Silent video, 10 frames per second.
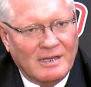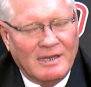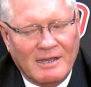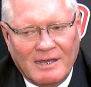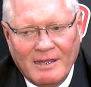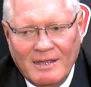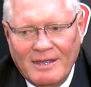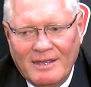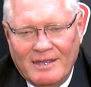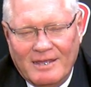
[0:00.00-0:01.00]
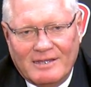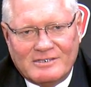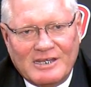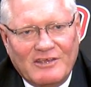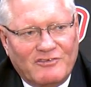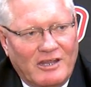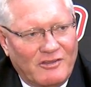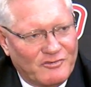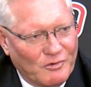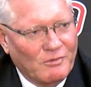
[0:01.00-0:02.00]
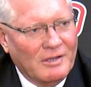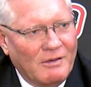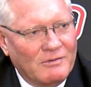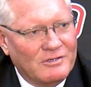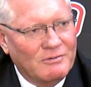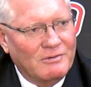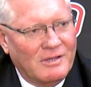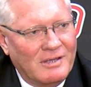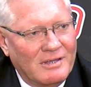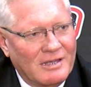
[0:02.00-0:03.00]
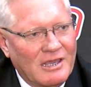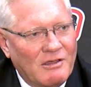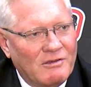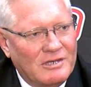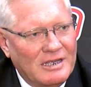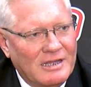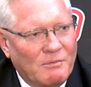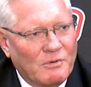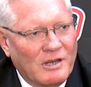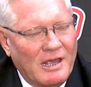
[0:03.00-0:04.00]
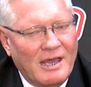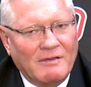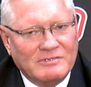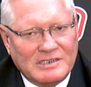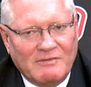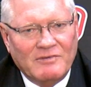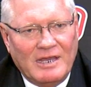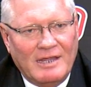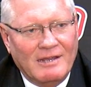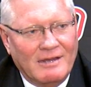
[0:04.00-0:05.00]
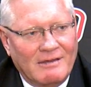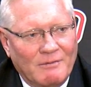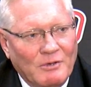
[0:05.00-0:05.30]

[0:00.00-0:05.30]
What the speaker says: And it's nice that it's sold out, too, the guarantee that we're going to have 7,800.